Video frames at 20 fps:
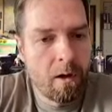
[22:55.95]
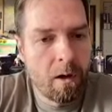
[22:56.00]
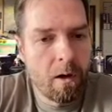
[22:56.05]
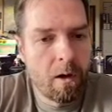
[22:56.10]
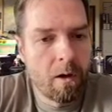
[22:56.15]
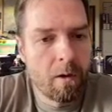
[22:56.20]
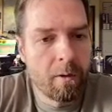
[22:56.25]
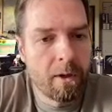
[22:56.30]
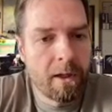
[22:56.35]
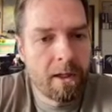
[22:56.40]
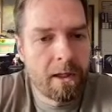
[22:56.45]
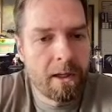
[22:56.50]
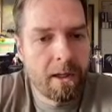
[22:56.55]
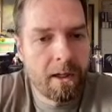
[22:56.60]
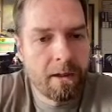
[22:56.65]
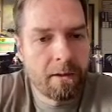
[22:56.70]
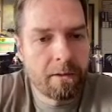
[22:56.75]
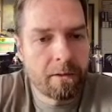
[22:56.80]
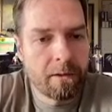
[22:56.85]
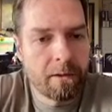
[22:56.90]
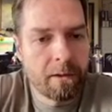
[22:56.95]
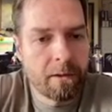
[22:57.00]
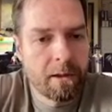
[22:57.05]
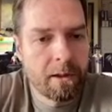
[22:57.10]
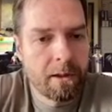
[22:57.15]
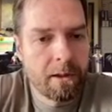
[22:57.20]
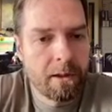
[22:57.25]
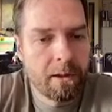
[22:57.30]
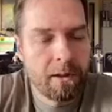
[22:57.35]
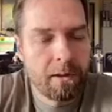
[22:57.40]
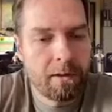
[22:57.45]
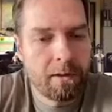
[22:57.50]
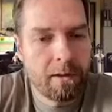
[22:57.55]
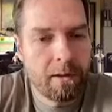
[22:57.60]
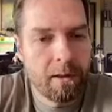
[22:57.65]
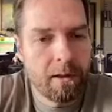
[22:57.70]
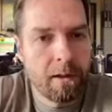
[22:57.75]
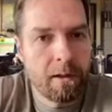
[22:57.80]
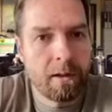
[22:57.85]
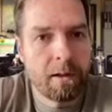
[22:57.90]
already entered into
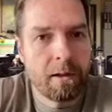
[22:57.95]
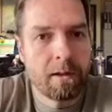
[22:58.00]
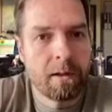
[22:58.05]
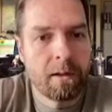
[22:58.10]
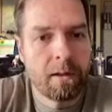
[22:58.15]
the